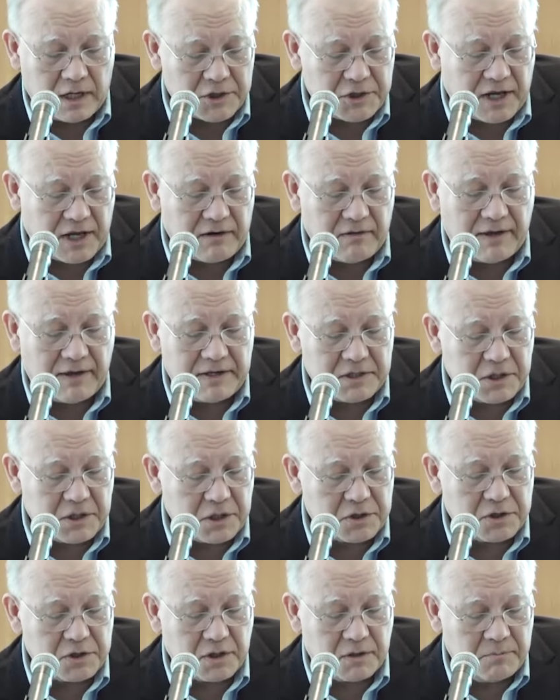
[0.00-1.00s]
satellite
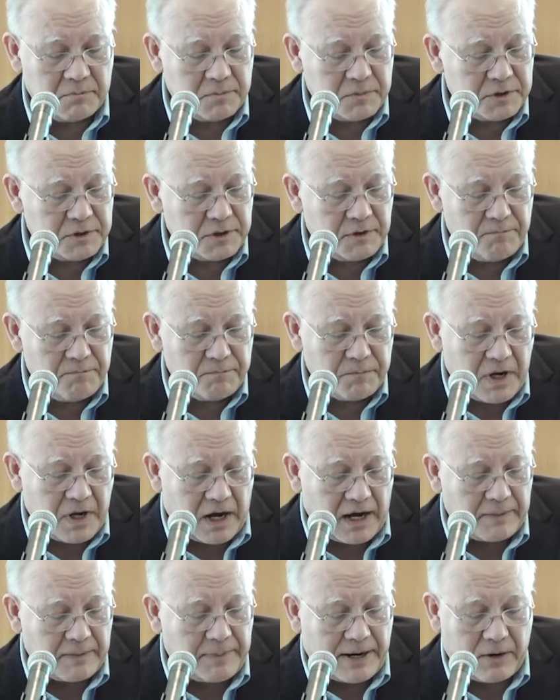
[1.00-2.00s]
systems,
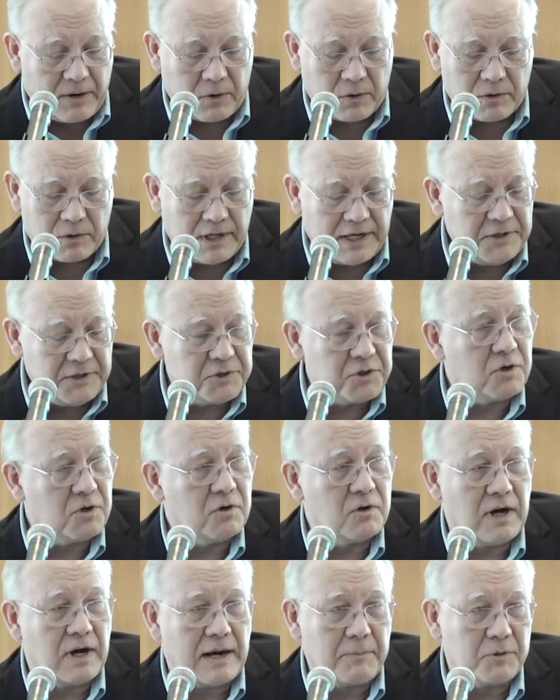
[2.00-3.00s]
high-powered
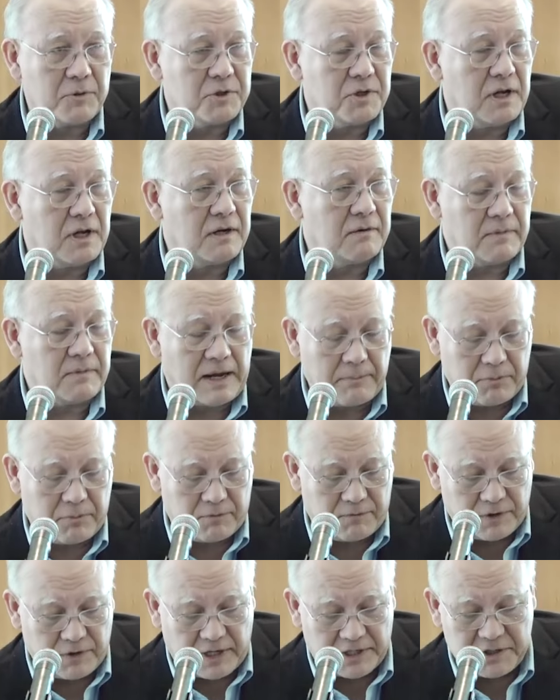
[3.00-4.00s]
laser,
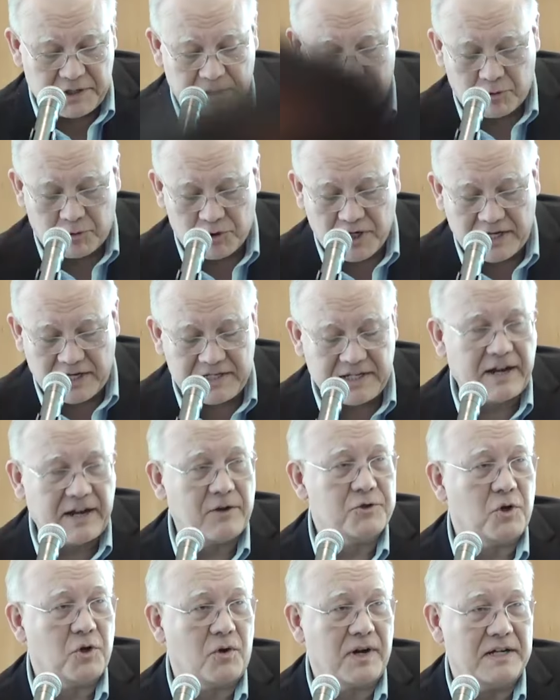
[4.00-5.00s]
hypervelocity
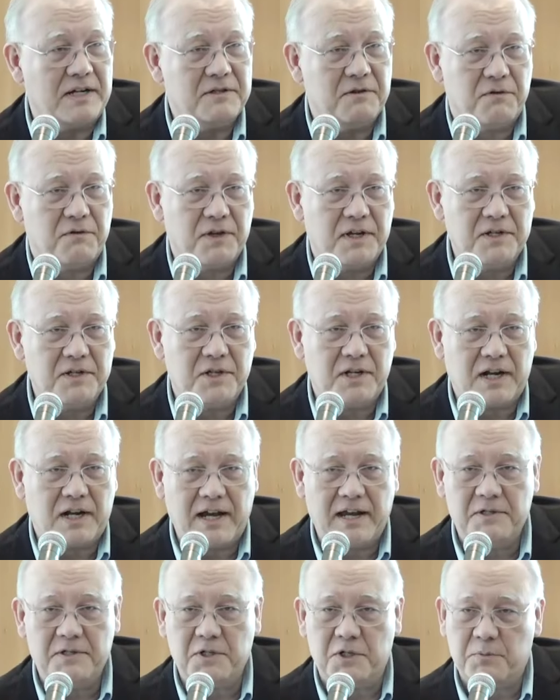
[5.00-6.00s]
projectiles, all kinds of things that
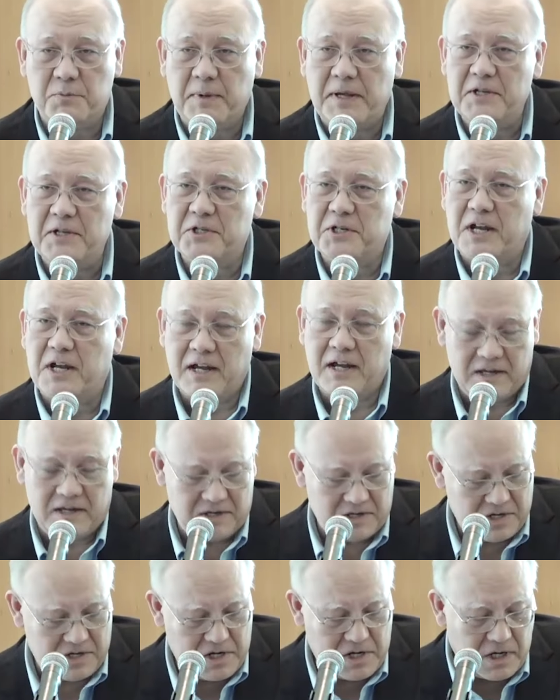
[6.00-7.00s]
I, as a space guy,
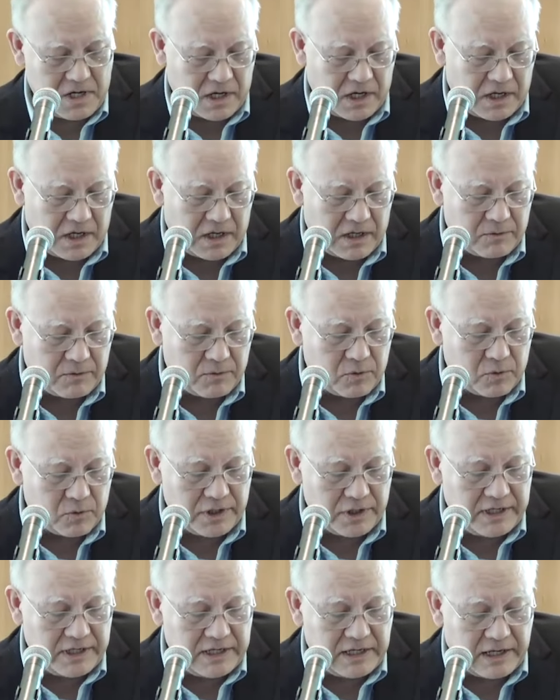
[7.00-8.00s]

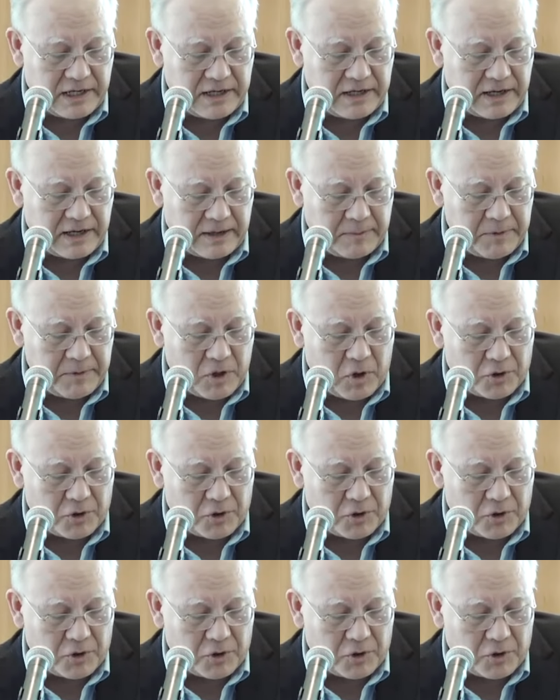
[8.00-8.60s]
really am